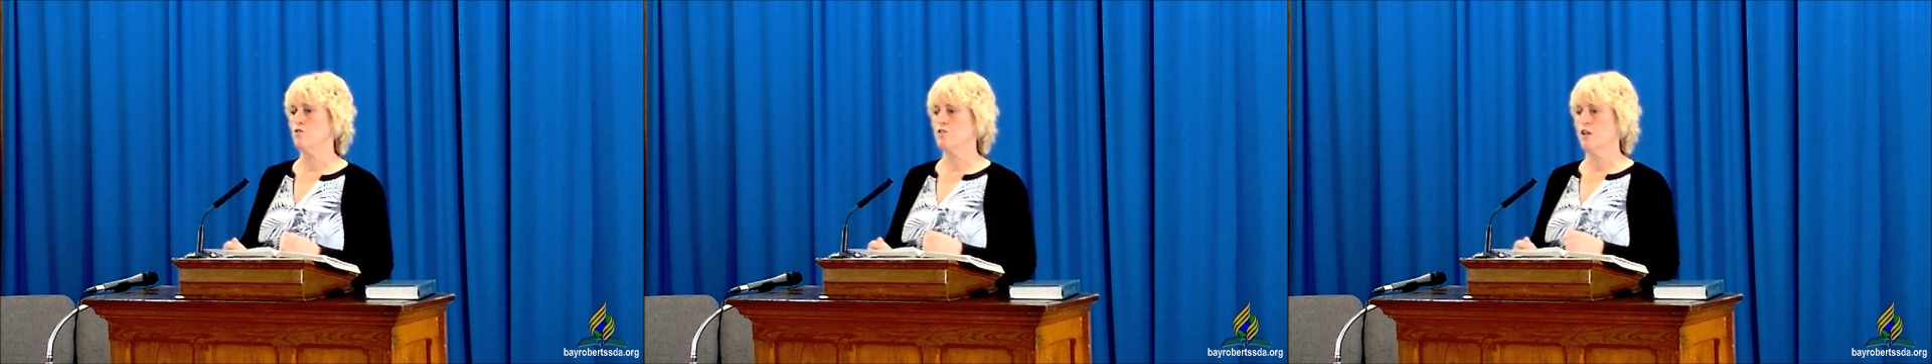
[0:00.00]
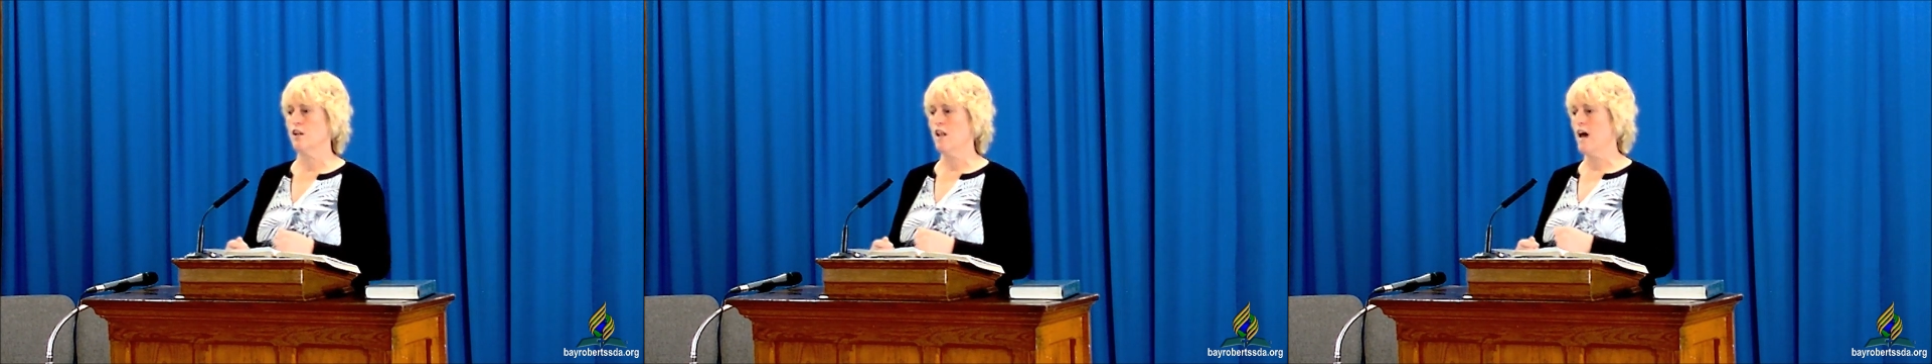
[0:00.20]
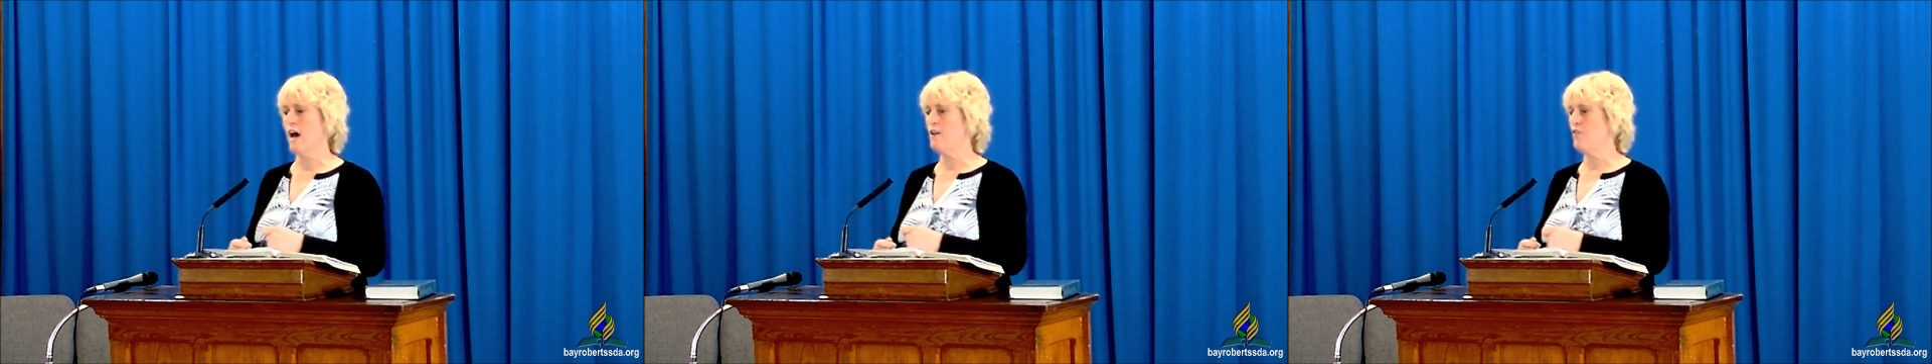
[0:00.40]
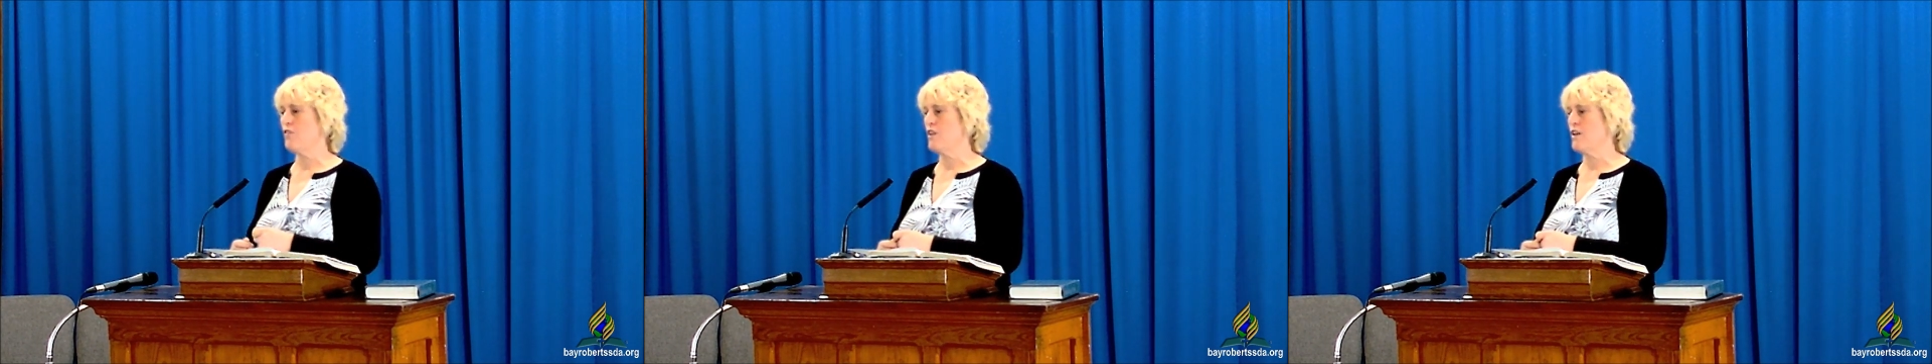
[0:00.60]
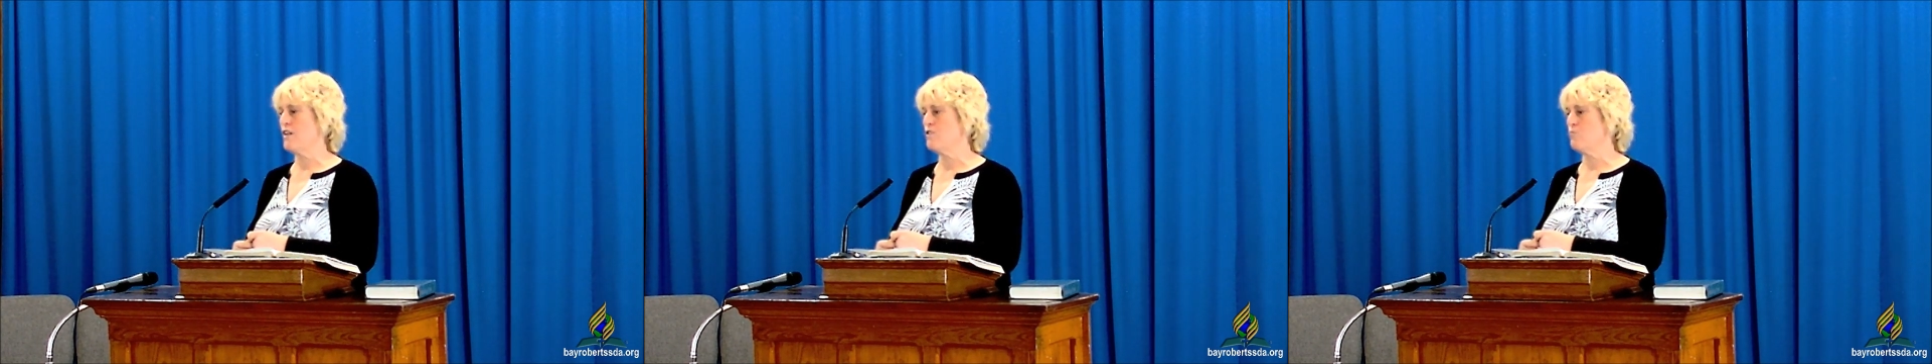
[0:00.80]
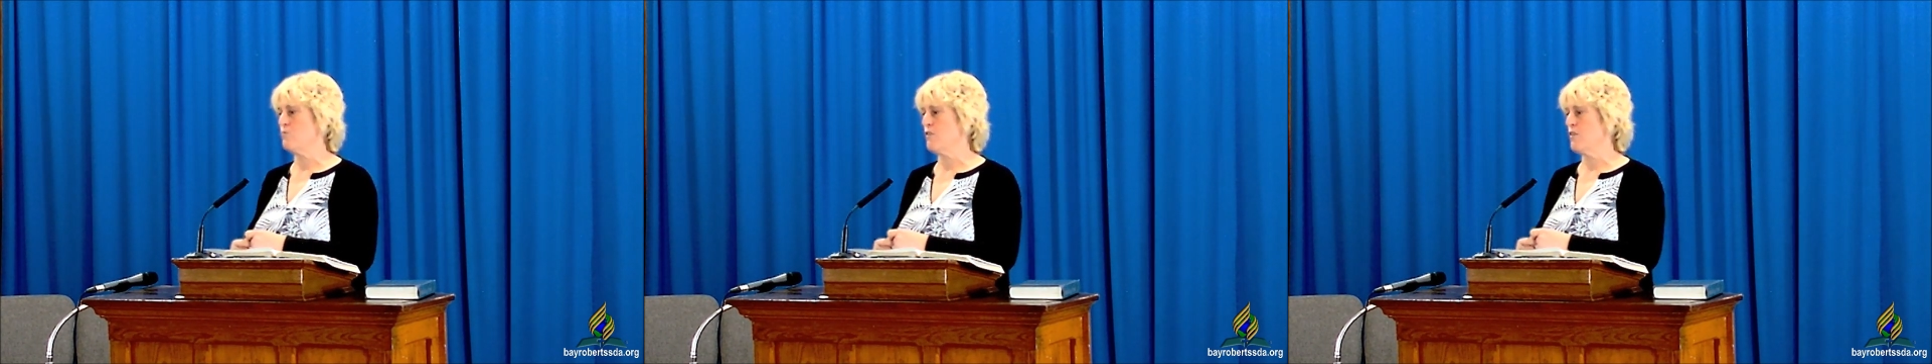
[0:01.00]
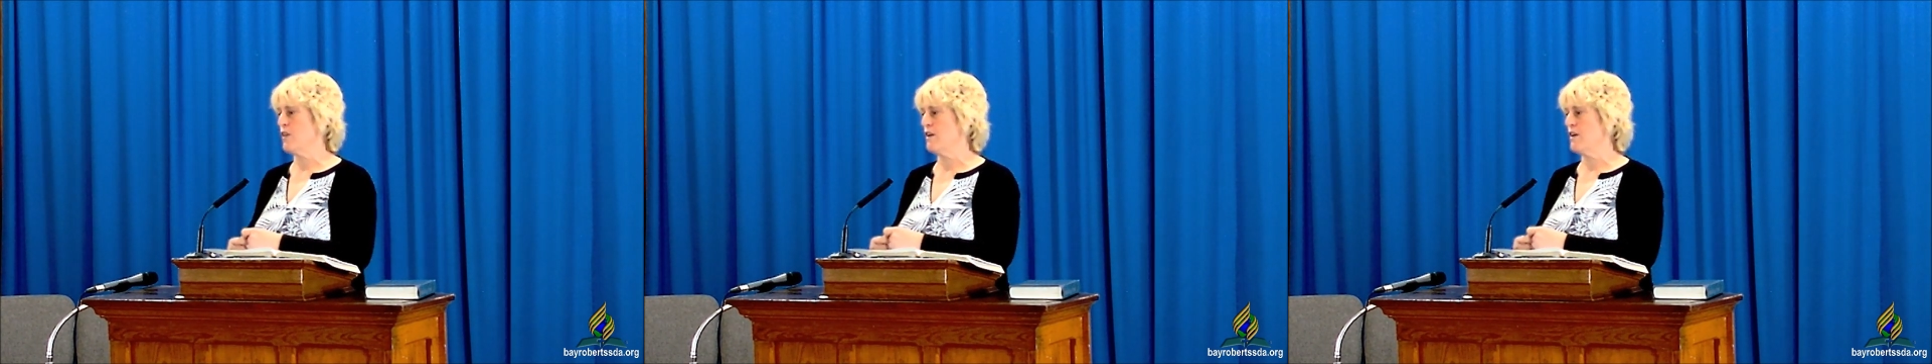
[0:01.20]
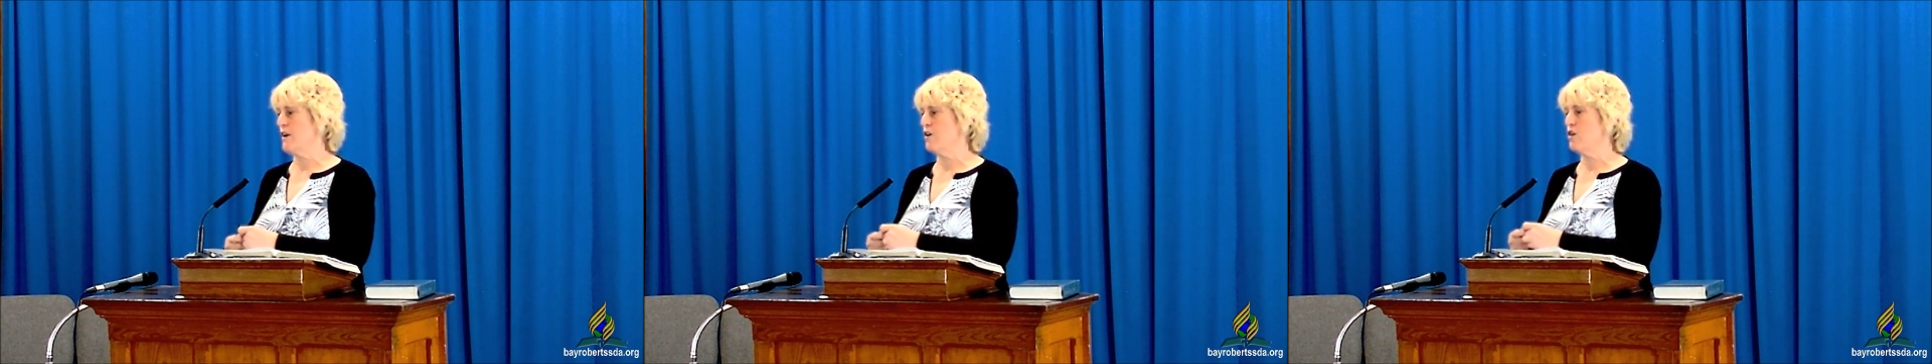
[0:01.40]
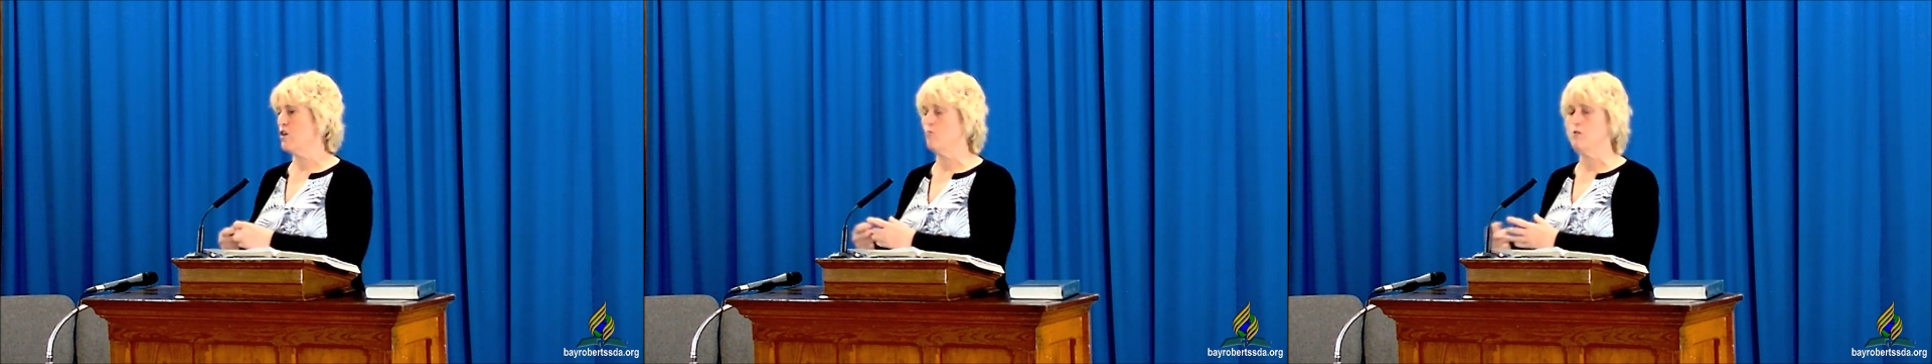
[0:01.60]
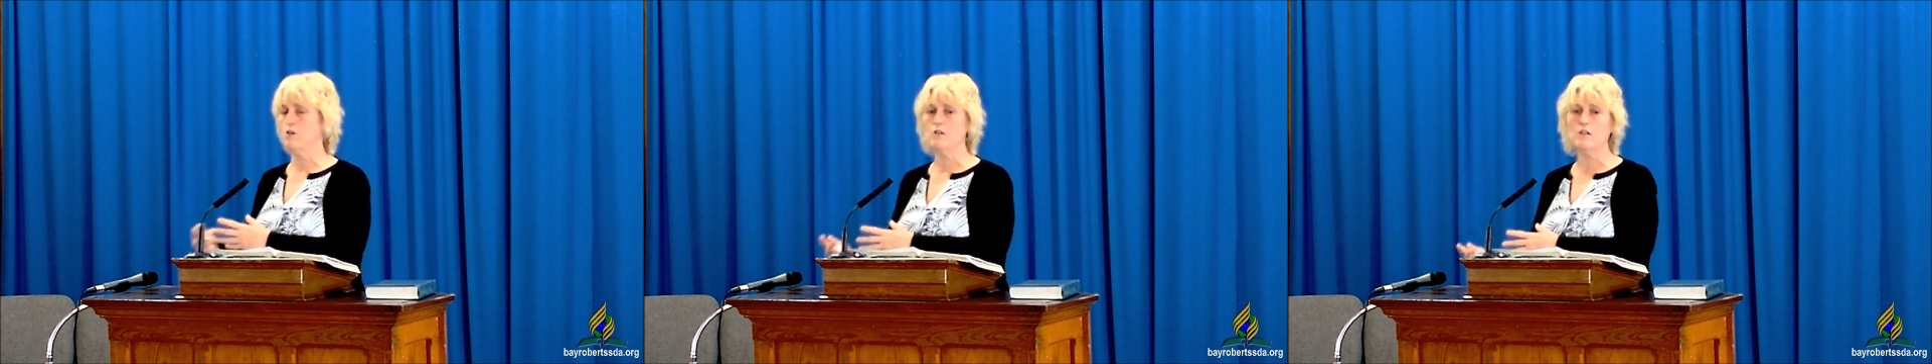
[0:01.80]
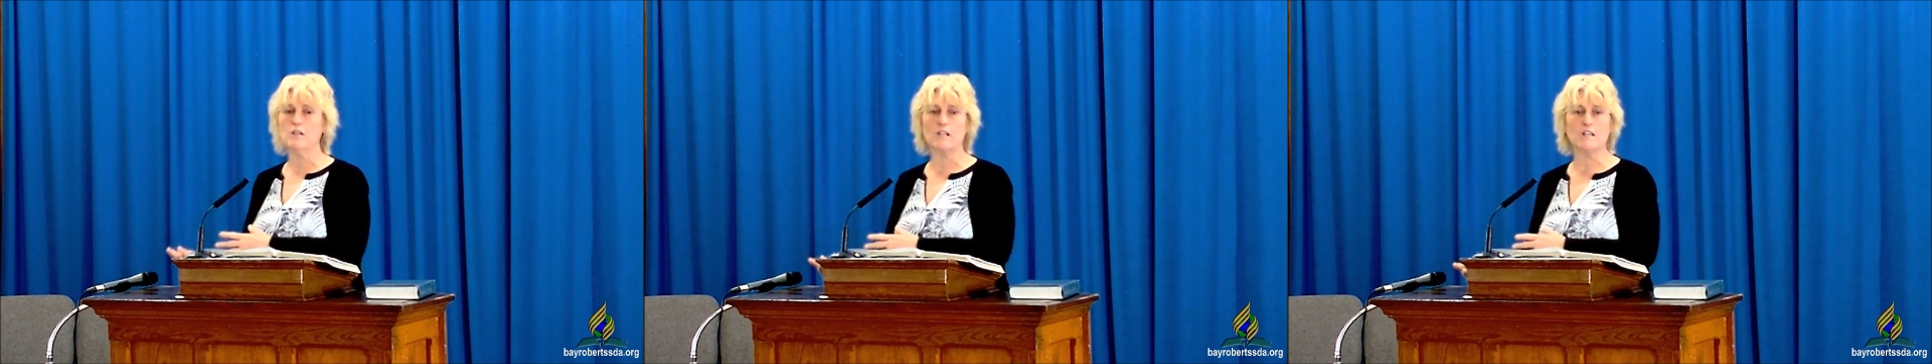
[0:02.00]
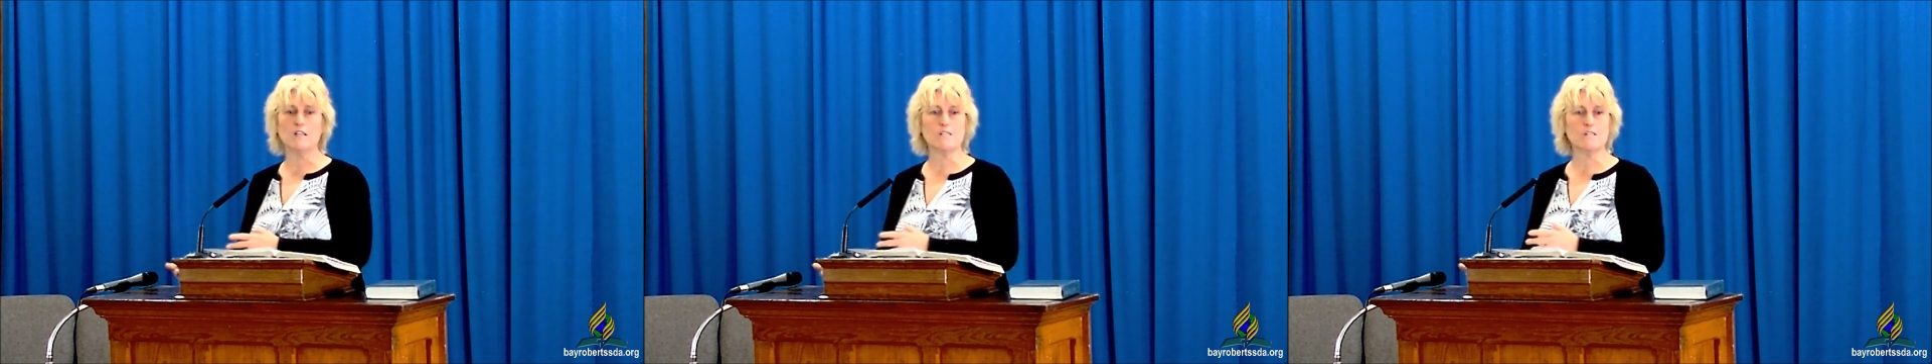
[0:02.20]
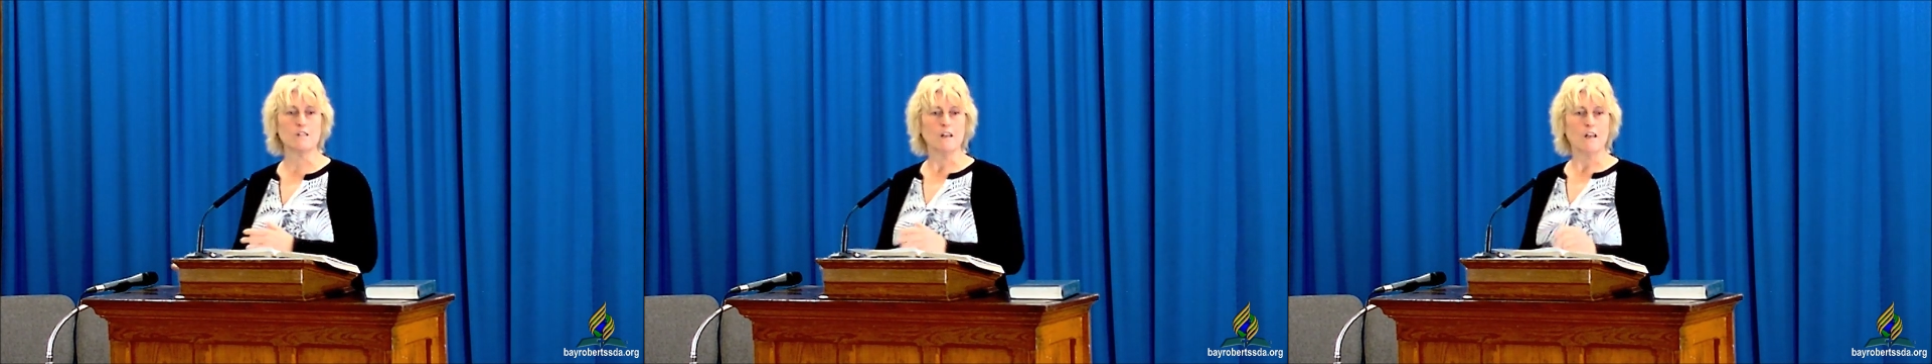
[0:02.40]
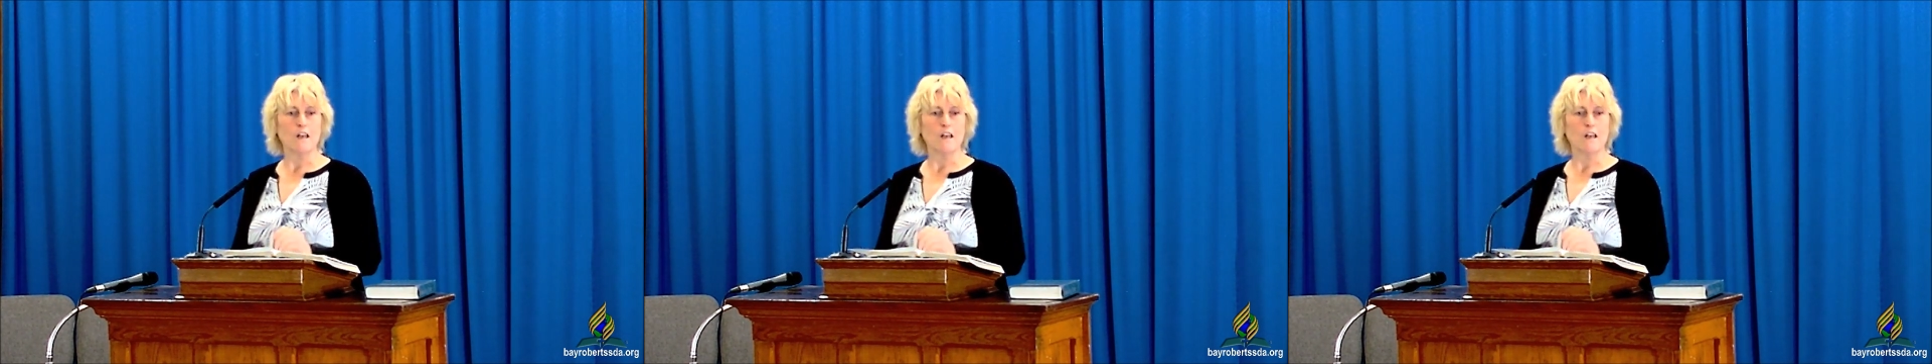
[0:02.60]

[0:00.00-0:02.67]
There's a lot of things within our communities